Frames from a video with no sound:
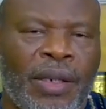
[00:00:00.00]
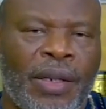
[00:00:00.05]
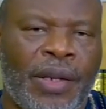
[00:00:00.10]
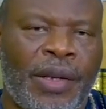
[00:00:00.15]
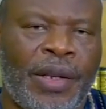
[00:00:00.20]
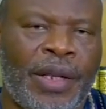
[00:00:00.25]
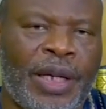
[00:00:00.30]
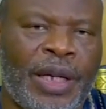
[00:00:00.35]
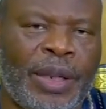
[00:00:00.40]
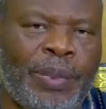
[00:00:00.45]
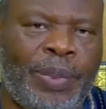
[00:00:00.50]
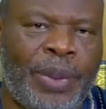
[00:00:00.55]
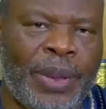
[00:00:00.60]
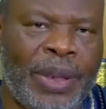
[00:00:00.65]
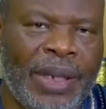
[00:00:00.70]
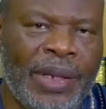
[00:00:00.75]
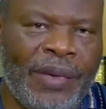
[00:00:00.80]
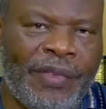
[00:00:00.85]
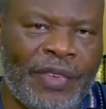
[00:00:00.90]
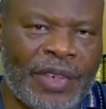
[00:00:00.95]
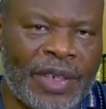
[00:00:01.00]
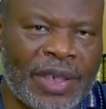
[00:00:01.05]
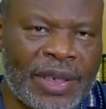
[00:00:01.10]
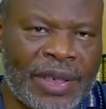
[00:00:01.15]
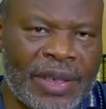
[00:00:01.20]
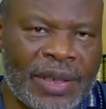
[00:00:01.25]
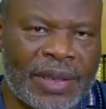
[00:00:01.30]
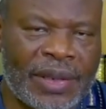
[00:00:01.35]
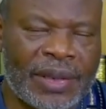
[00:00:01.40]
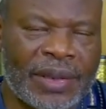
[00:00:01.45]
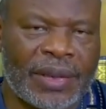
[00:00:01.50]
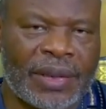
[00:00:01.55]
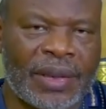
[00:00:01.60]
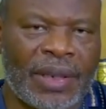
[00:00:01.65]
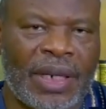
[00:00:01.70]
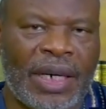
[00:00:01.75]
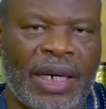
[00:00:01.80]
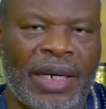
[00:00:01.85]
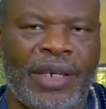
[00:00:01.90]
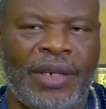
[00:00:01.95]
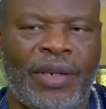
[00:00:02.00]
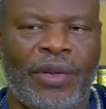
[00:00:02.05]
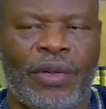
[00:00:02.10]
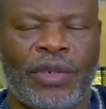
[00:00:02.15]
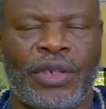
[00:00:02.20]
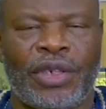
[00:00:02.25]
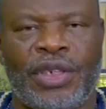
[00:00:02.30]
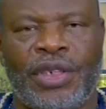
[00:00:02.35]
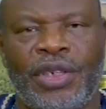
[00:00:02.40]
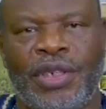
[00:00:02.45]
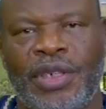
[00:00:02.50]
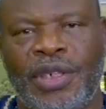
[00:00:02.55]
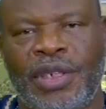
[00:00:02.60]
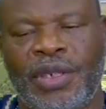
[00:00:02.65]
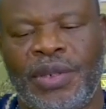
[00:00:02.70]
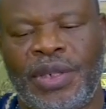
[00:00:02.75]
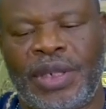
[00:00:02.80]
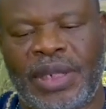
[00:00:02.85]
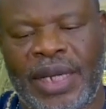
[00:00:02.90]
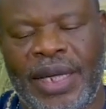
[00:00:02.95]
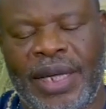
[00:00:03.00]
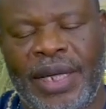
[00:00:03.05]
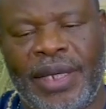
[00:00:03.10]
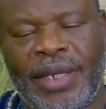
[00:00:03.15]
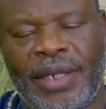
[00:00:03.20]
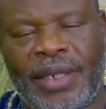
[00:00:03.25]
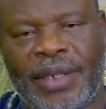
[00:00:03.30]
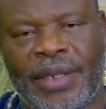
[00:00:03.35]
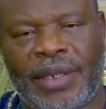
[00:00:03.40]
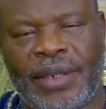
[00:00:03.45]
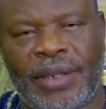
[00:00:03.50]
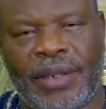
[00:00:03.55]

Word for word: The believers are not to take